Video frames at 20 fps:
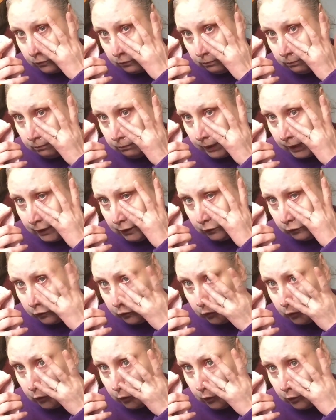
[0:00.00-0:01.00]
make
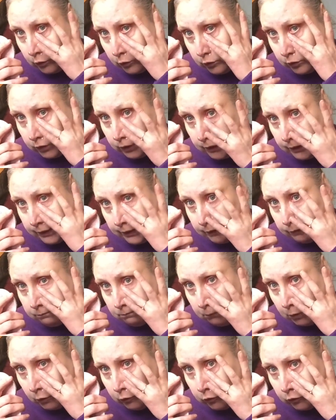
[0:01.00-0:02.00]
sure you leave
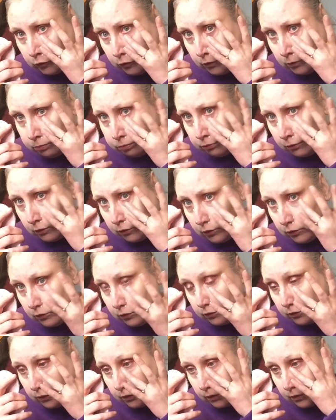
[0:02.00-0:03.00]
most of the
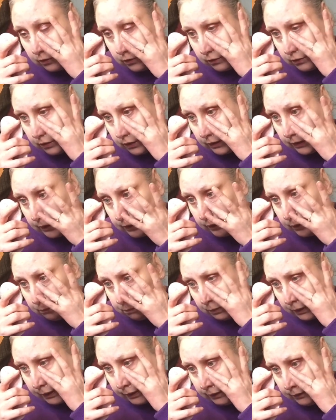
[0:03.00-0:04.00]
product in the
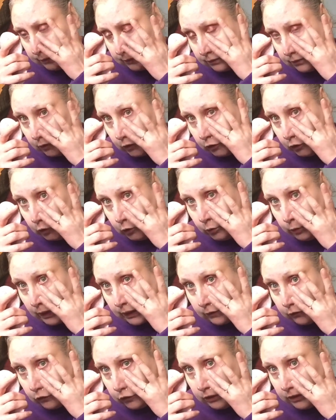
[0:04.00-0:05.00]
place you
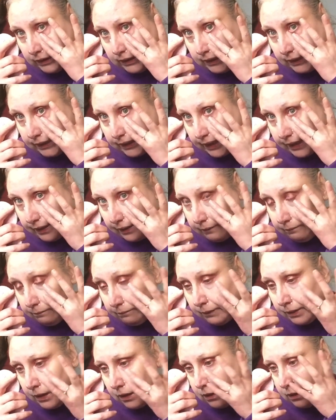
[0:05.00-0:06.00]
actually need it.
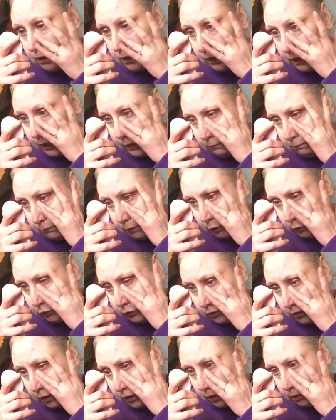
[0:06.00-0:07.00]
And
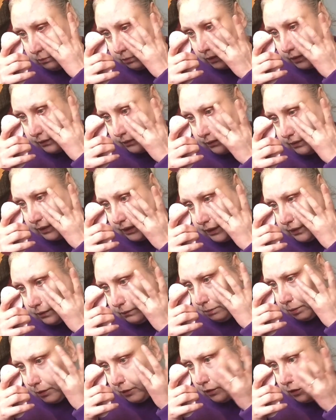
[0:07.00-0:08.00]
most times it's the inner
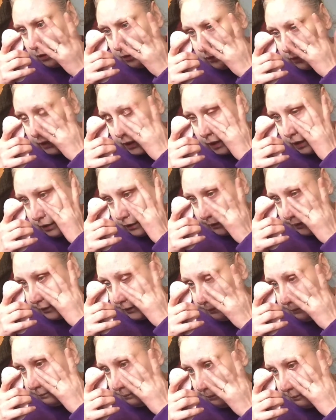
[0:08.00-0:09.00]
part of the eye.
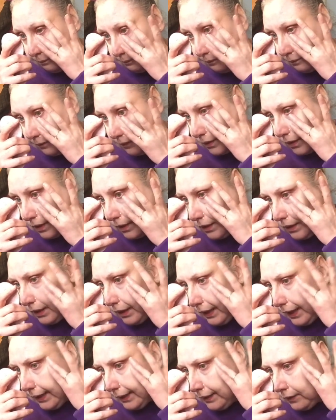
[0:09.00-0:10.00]

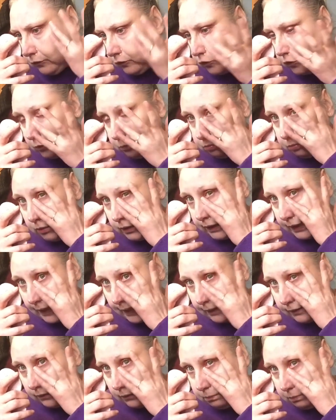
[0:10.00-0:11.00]
And then just bring it
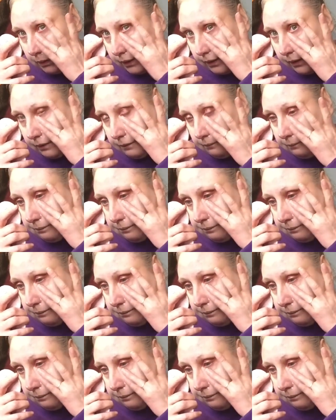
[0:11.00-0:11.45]
out a bit.